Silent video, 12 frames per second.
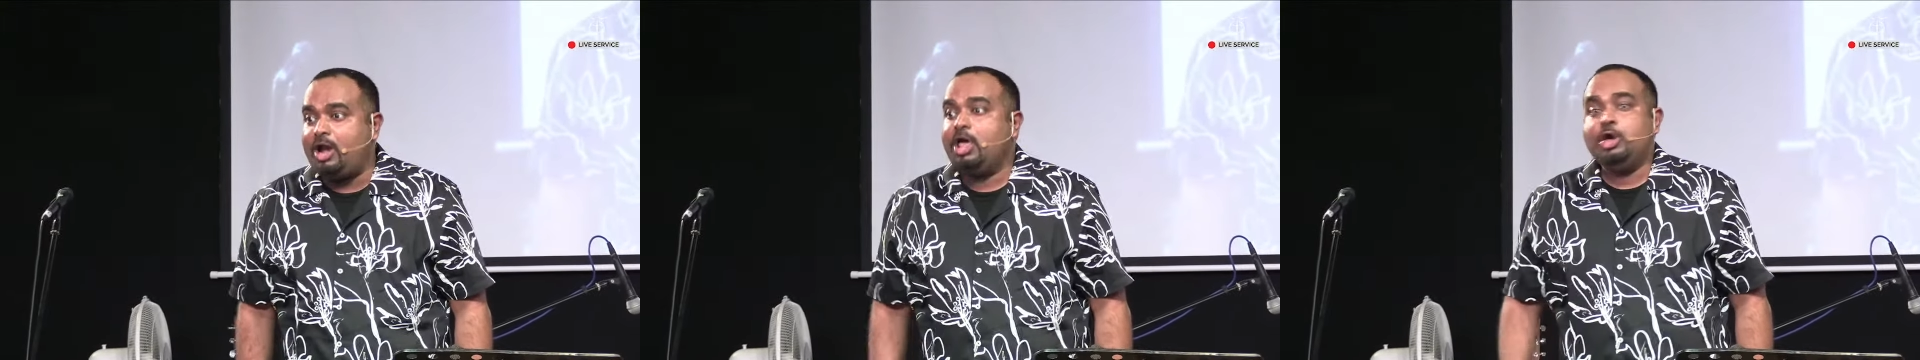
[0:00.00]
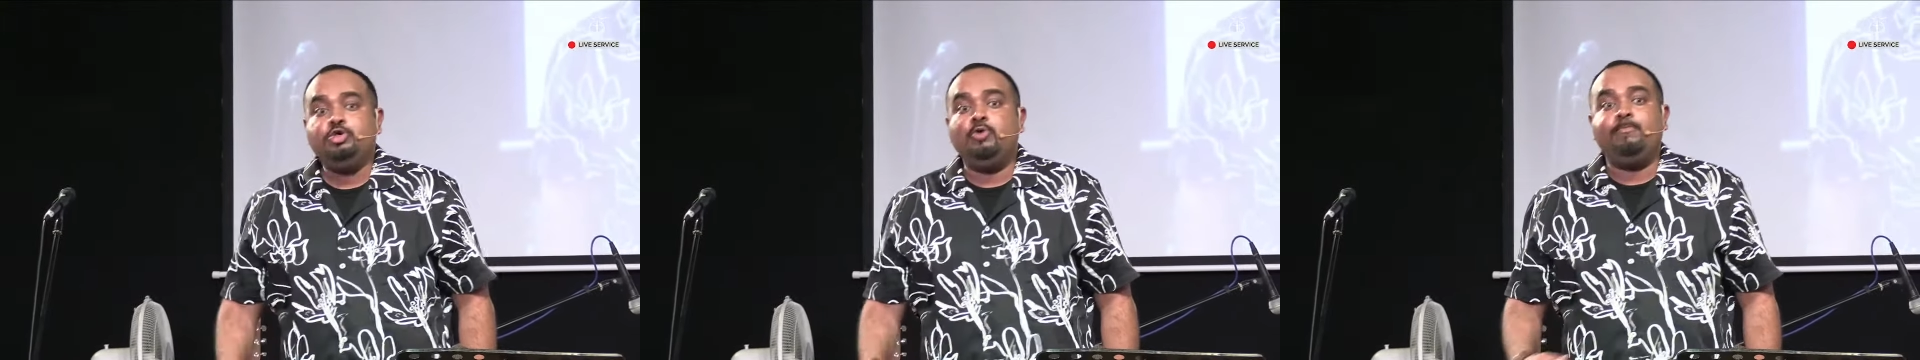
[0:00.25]

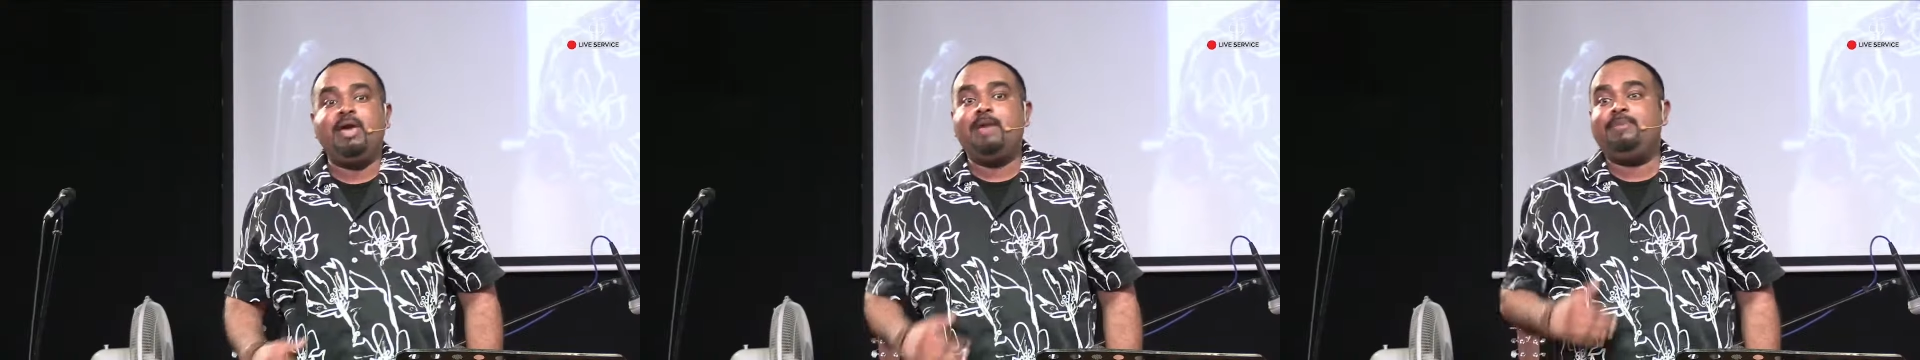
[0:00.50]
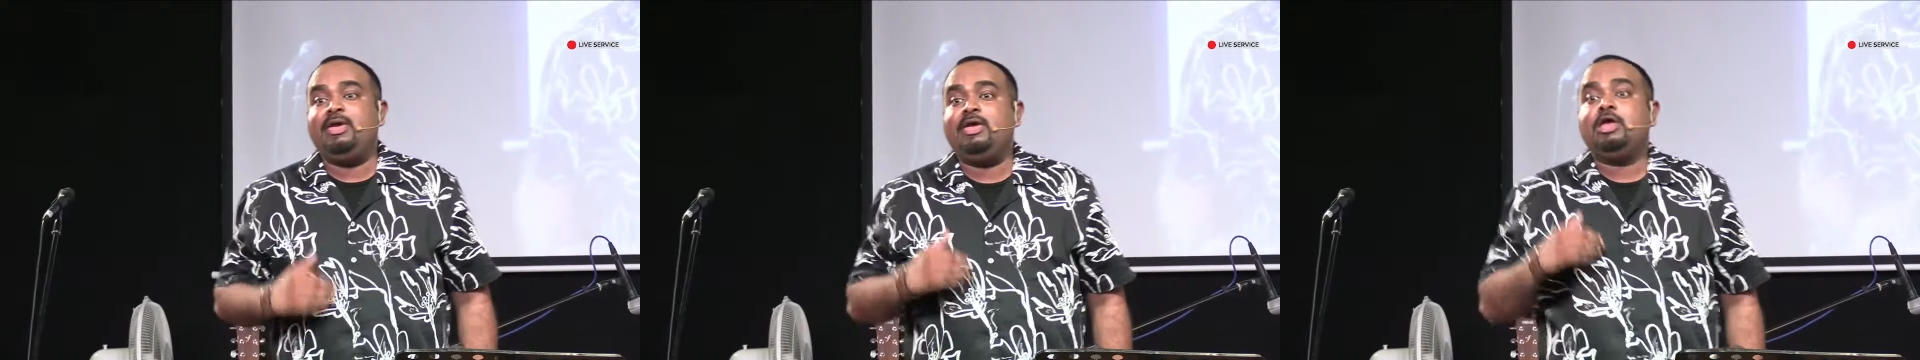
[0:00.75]
you
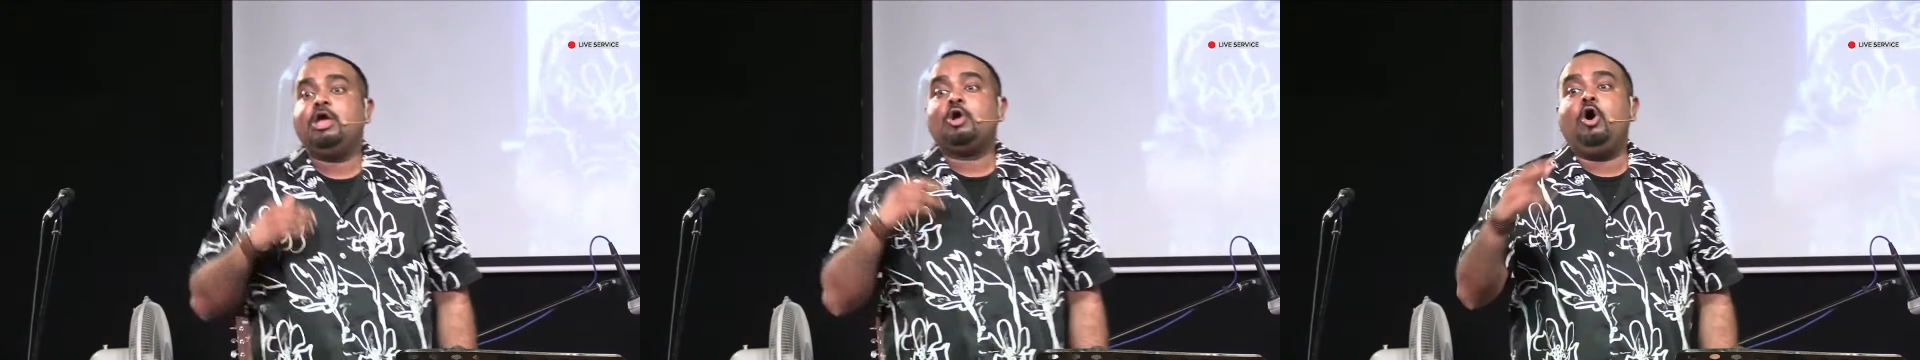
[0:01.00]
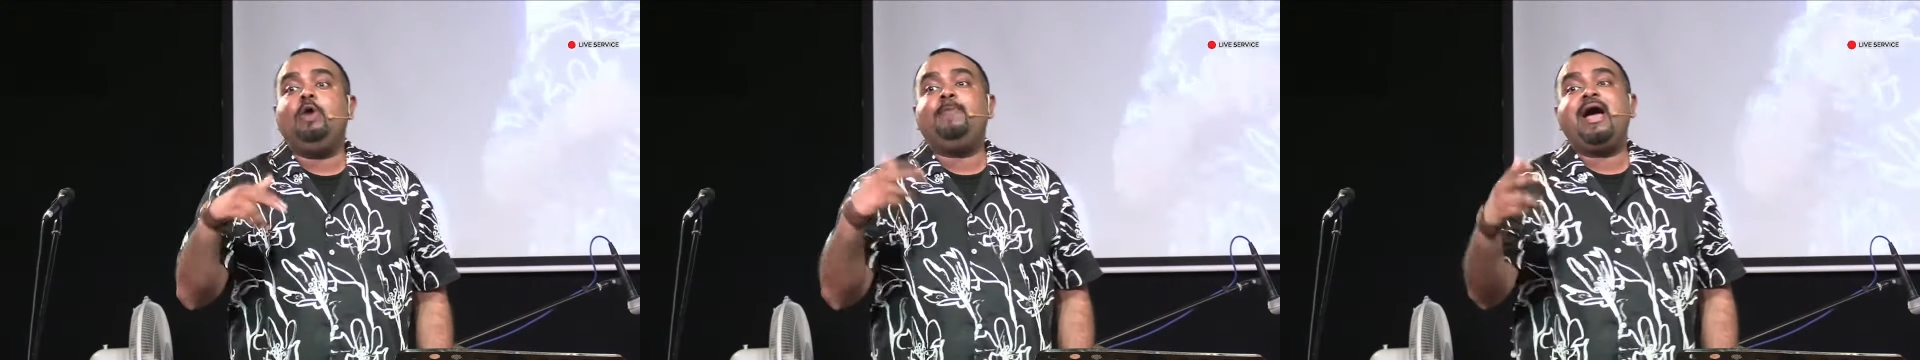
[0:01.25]
maybe
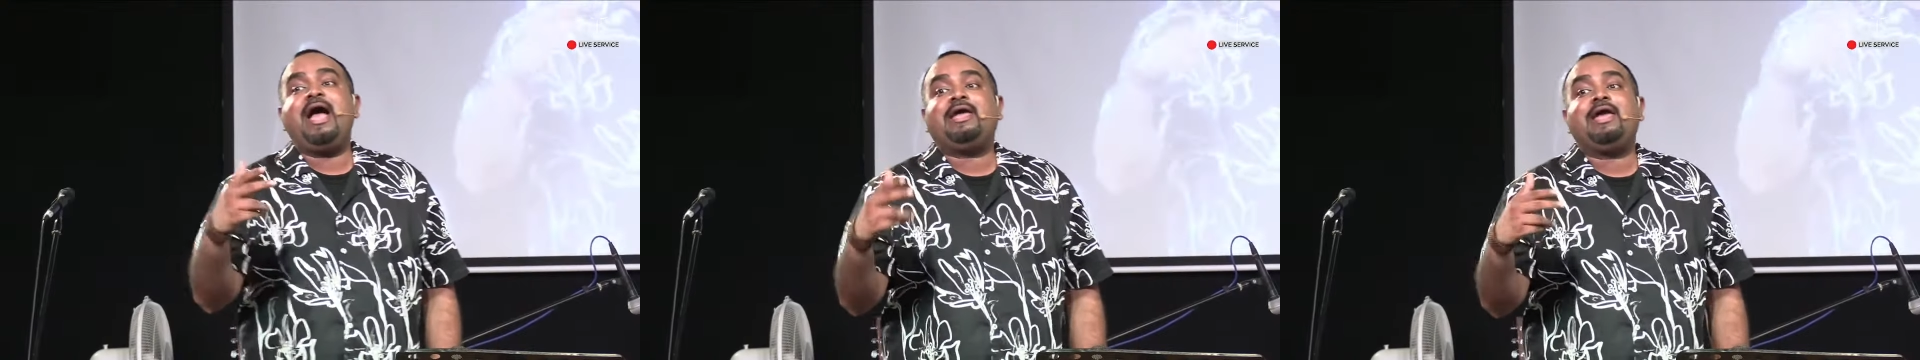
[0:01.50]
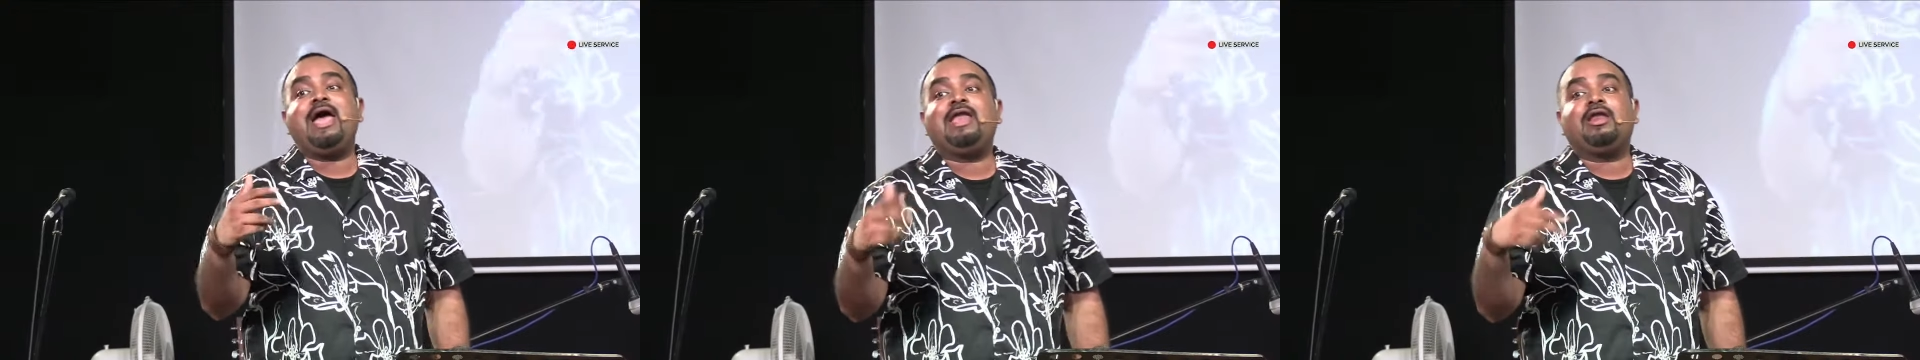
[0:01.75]
go back
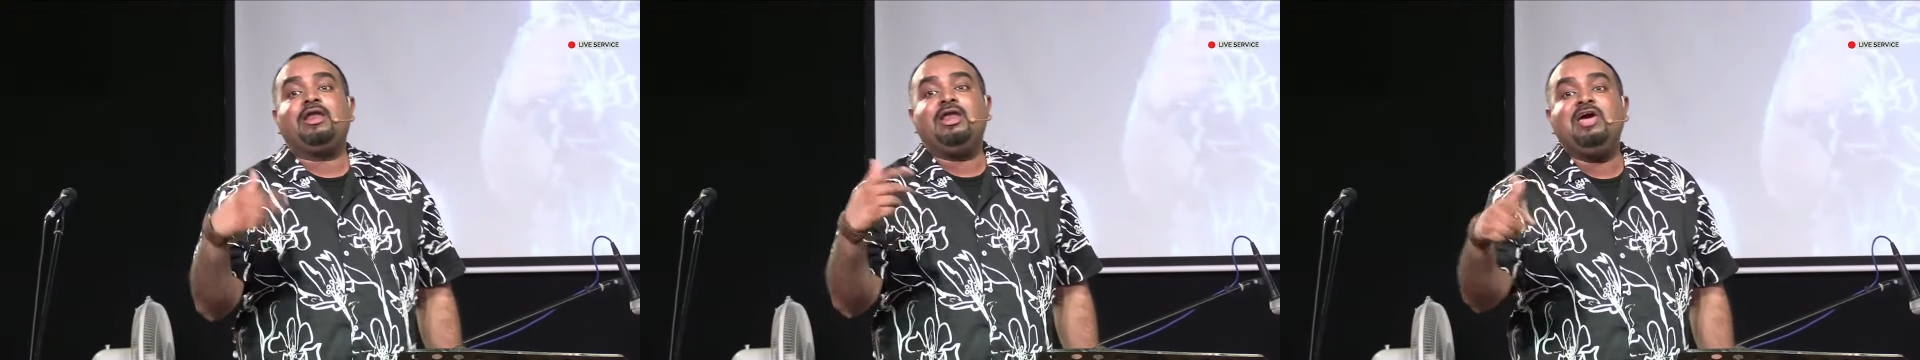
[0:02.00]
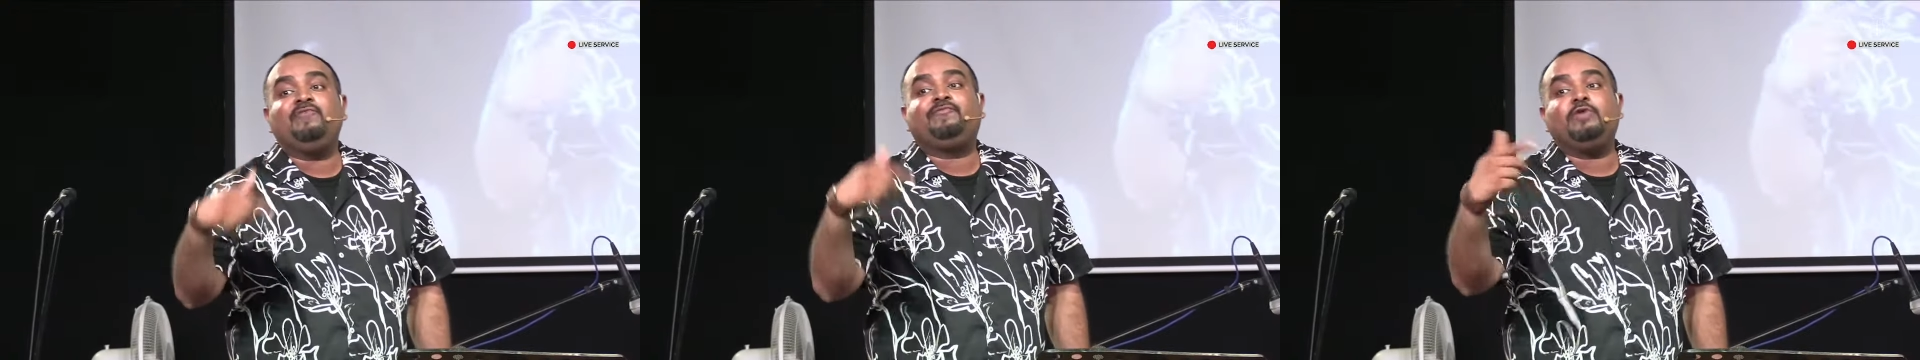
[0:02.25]
and
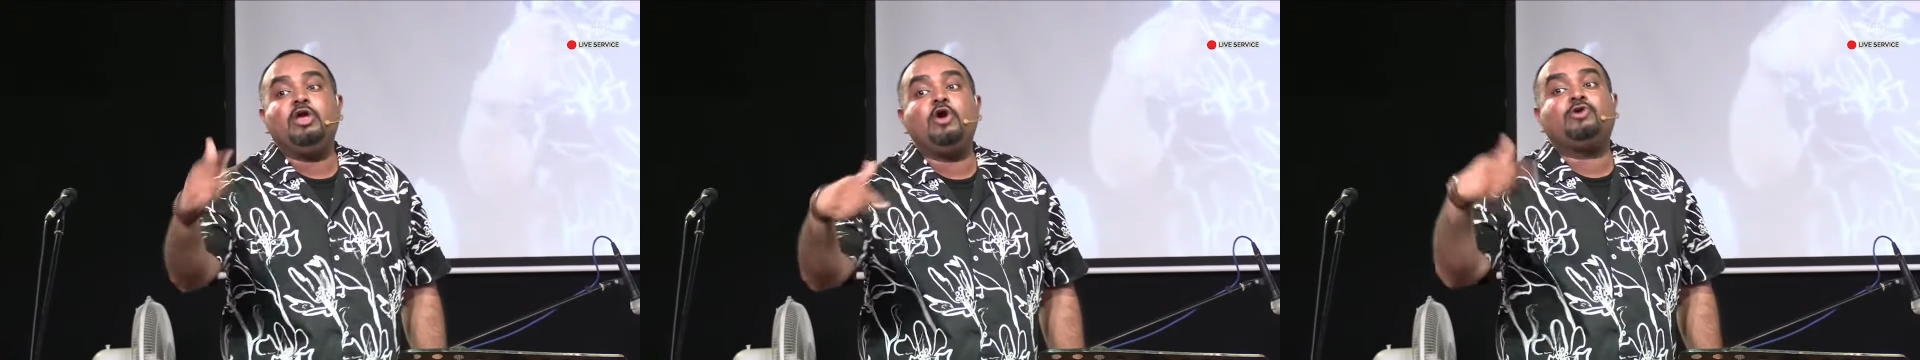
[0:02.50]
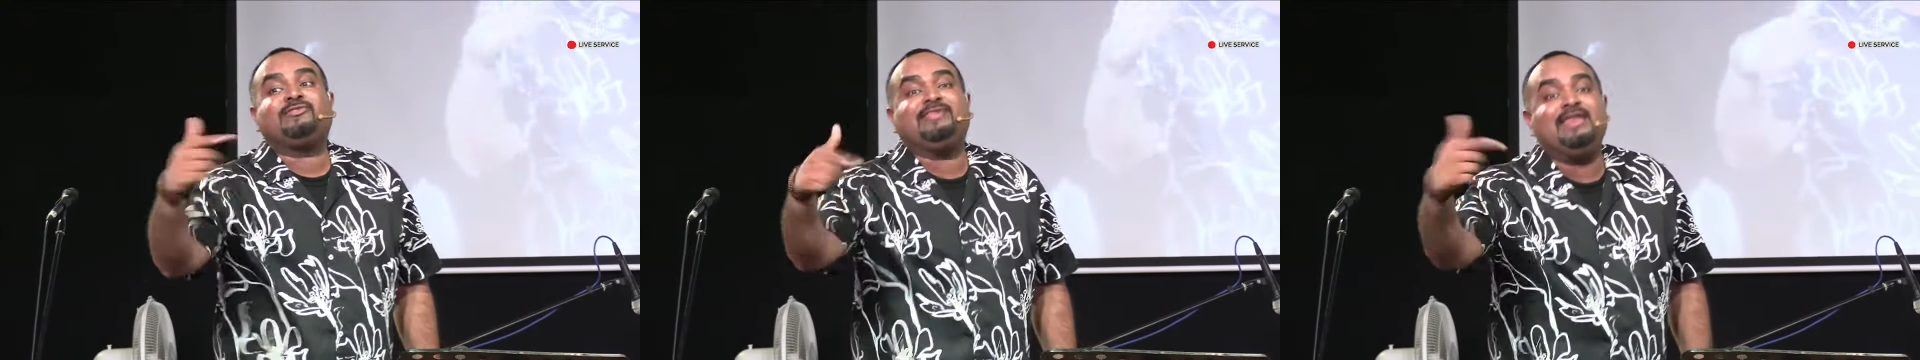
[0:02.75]
live your
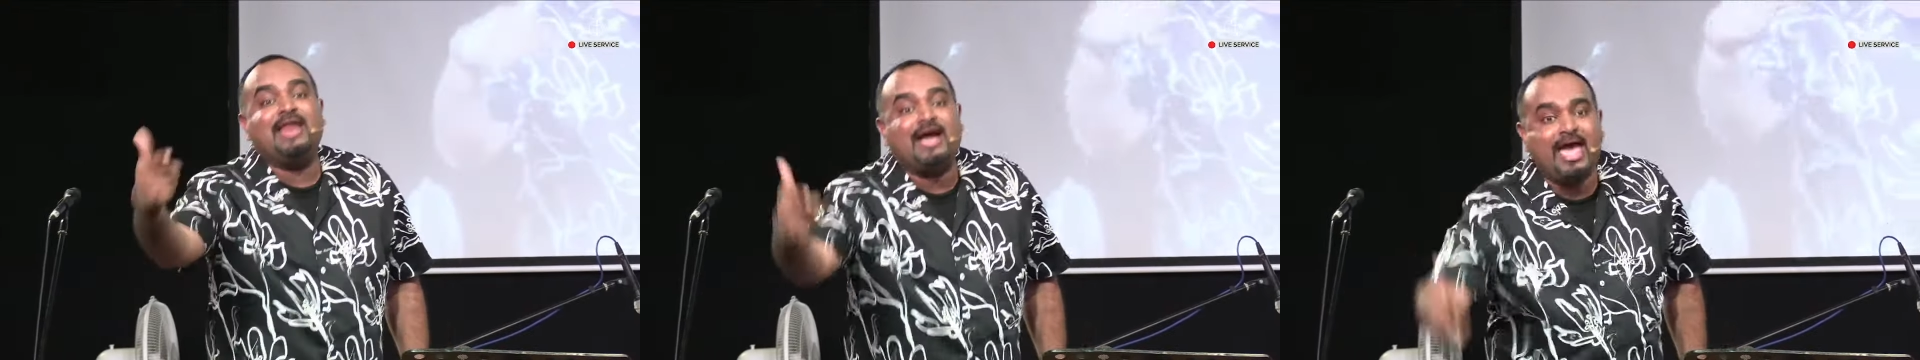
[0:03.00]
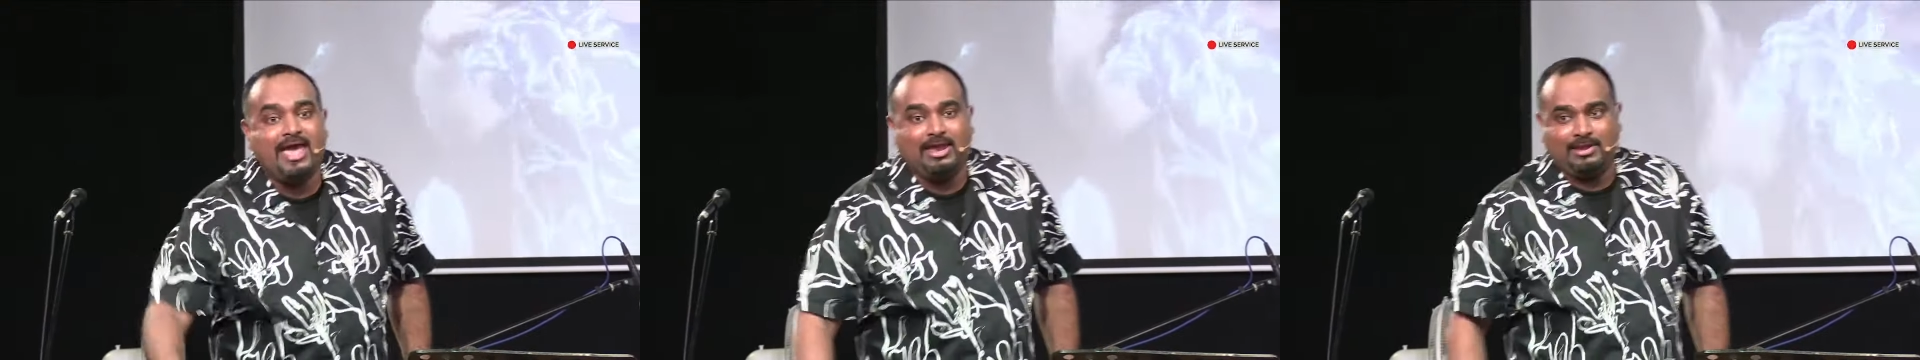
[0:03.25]
sin
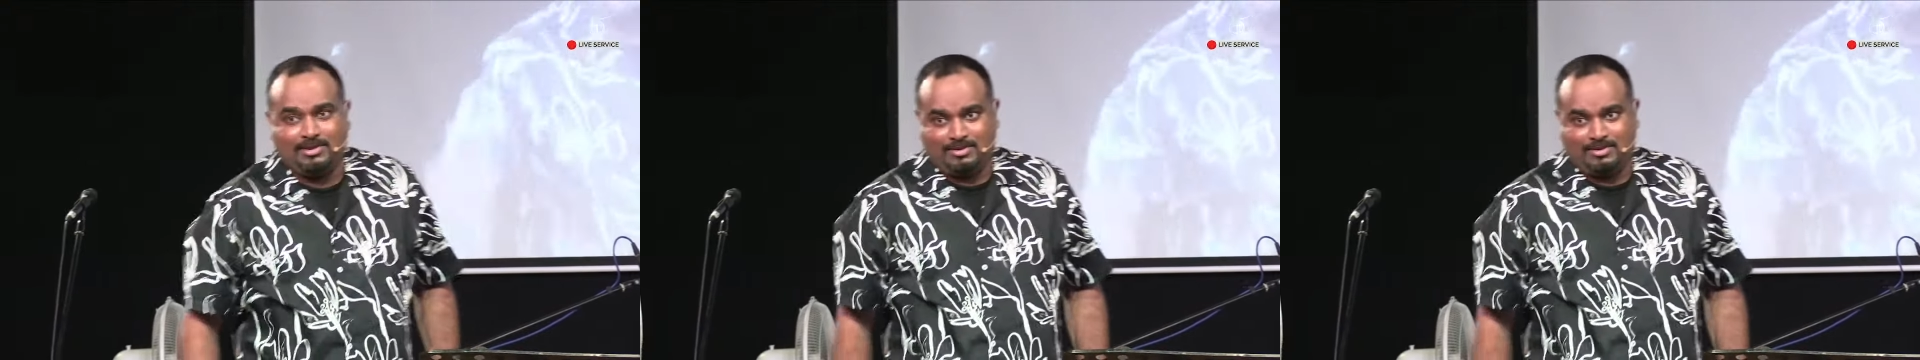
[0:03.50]
again.